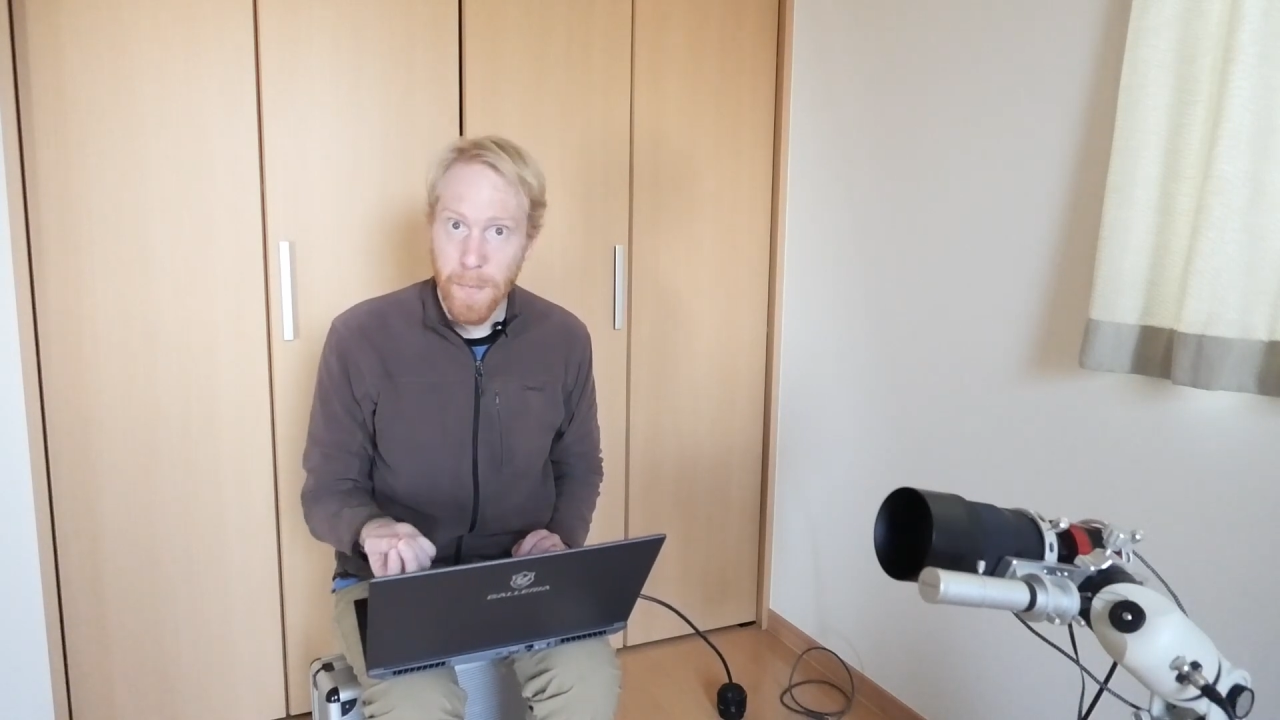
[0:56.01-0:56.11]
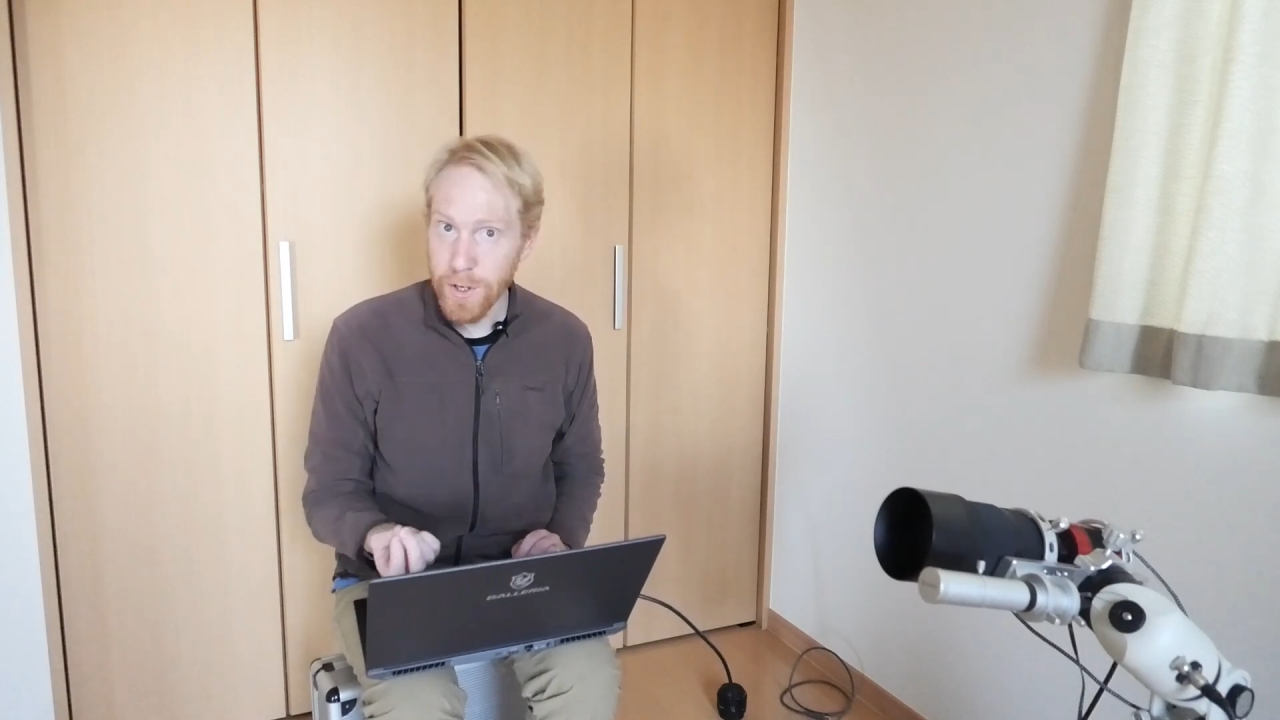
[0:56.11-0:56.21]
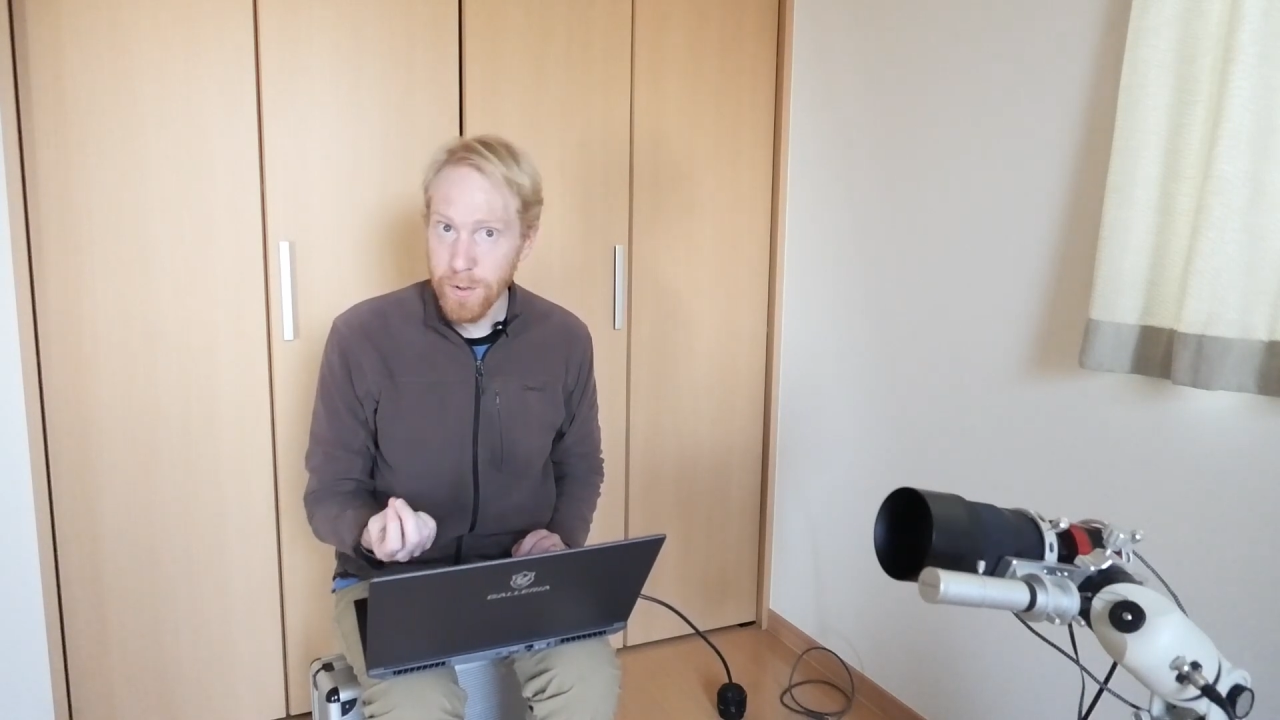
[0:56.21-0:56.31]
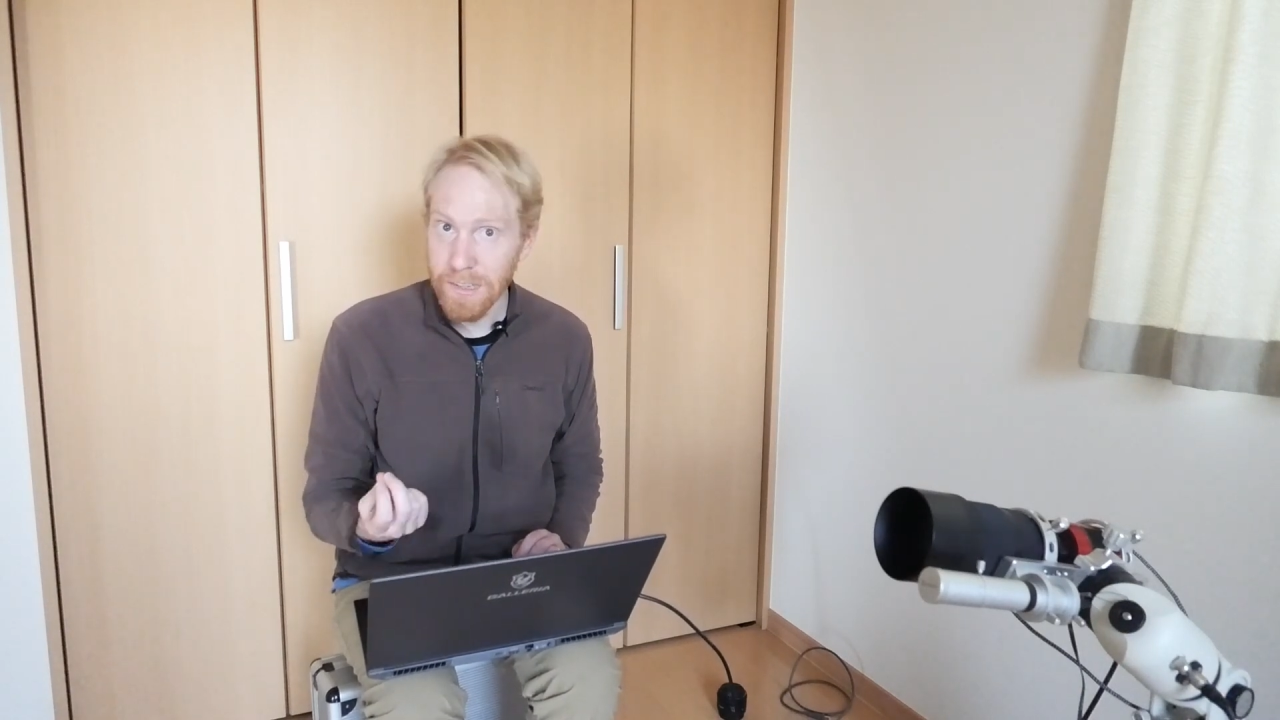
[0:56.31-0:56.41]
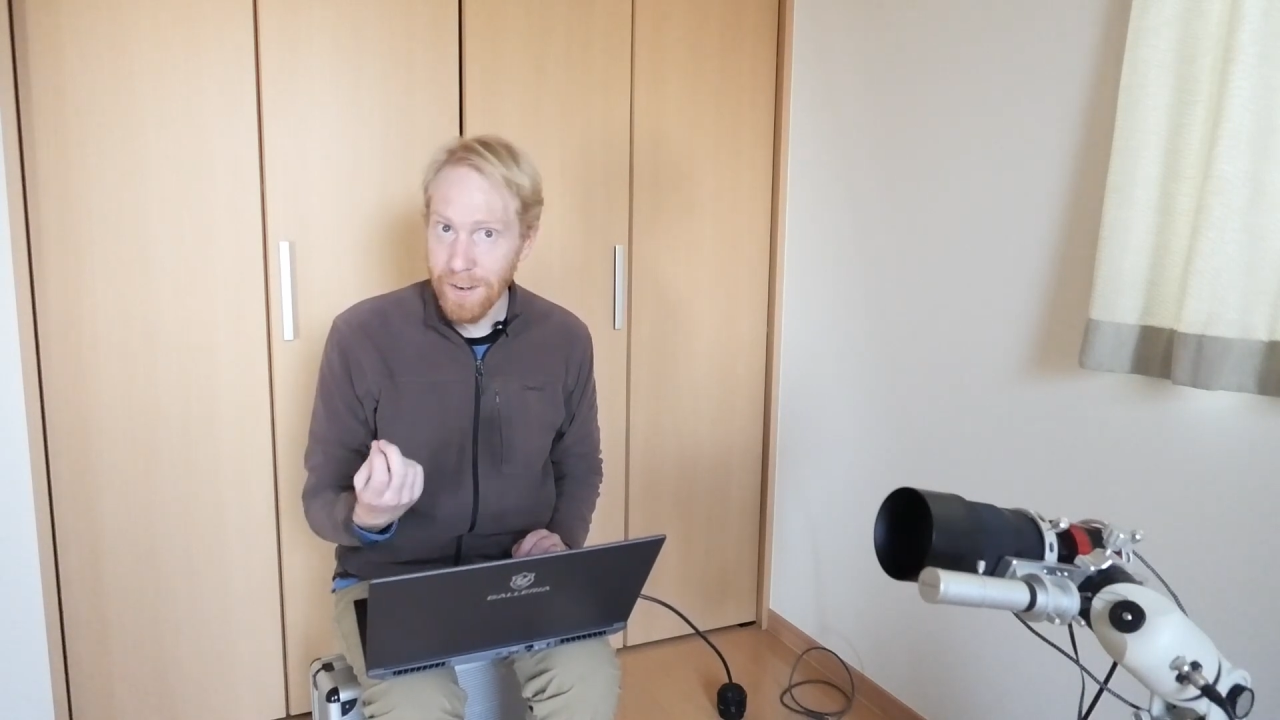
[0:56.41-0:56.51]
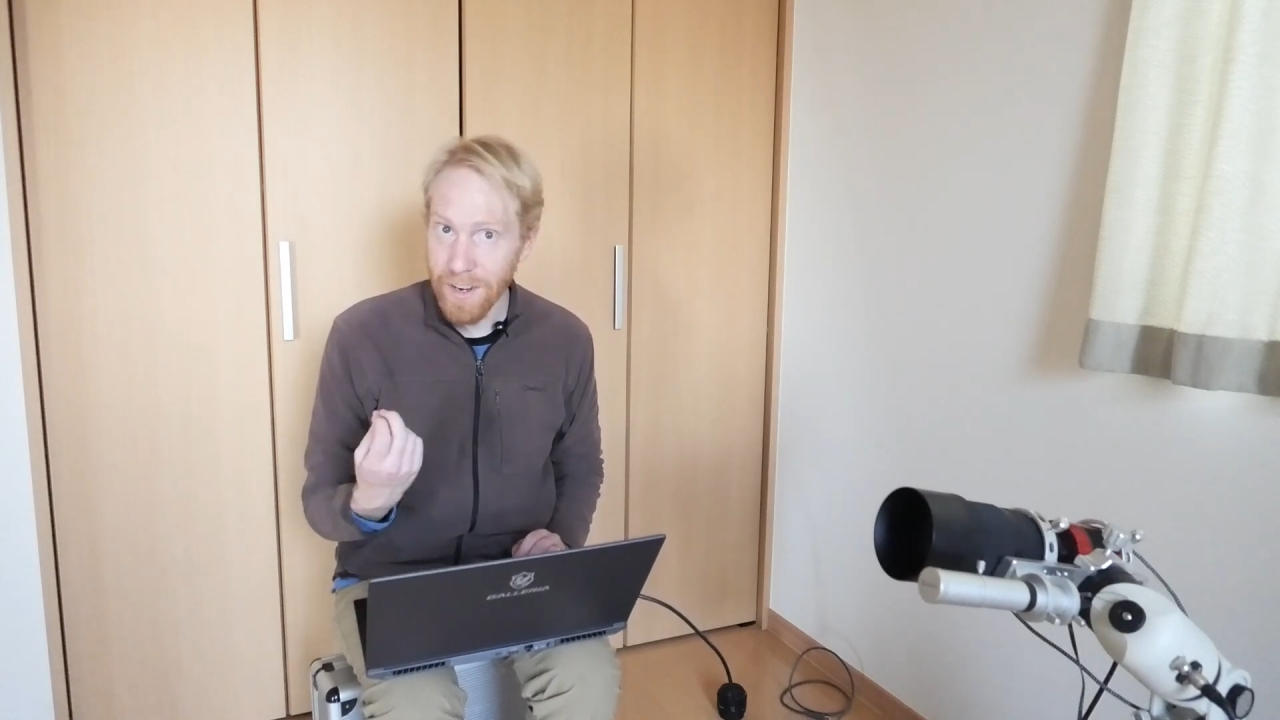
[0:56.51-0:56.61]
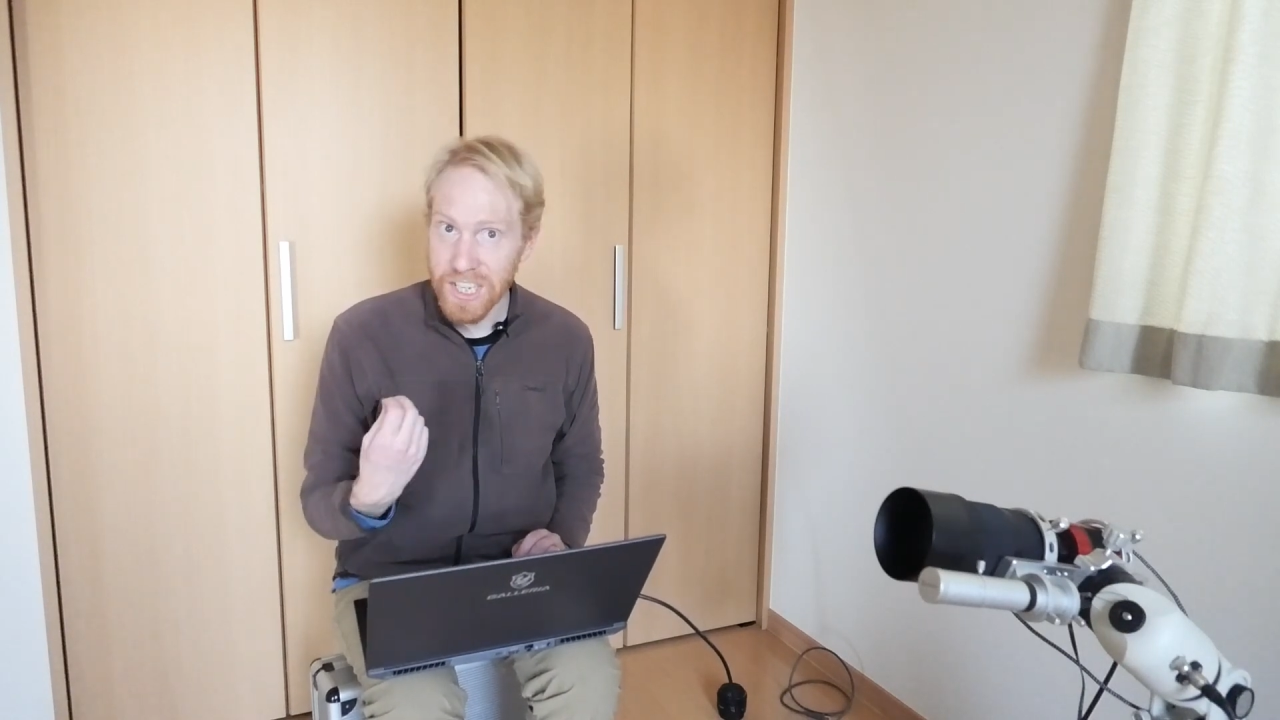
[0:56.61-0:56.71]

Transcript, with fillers: measuring their